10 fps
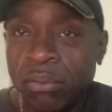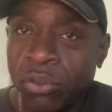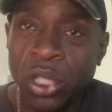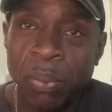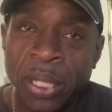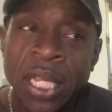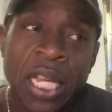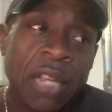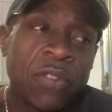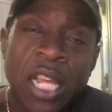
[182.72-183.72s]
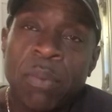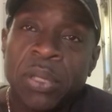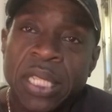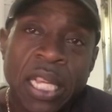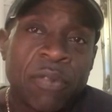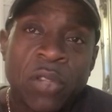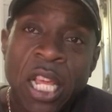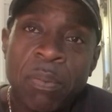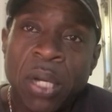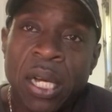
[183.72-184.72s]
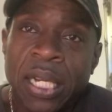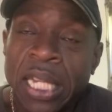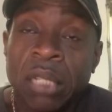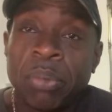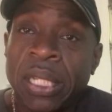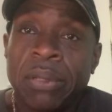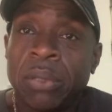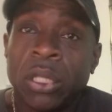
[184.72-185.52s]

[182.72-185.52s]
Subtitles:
do you know what I mean? If Labour are gonna be